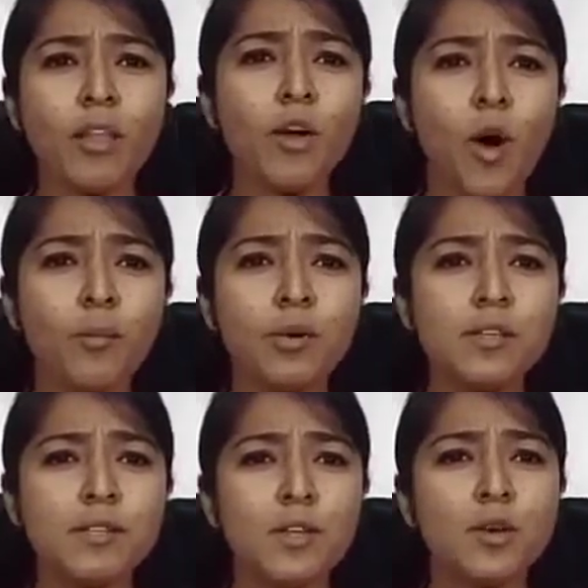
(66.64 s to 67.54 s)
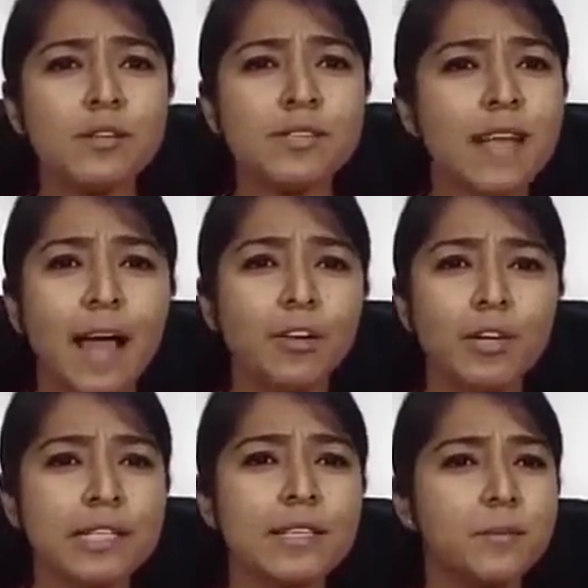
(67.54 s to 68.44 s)
are the components in your
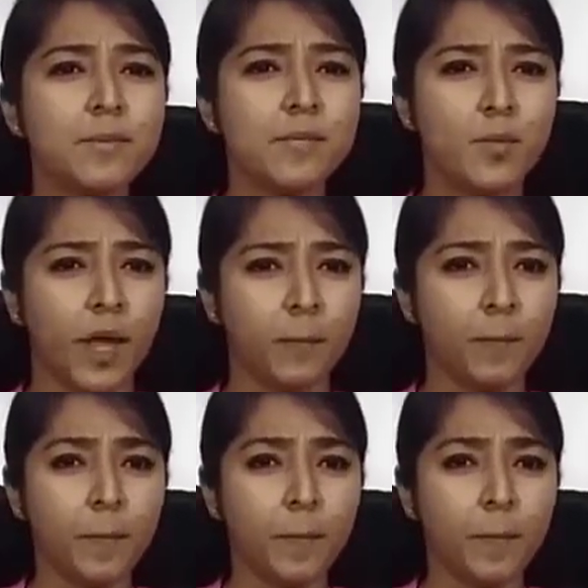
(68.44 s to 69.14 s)
salary slip as well.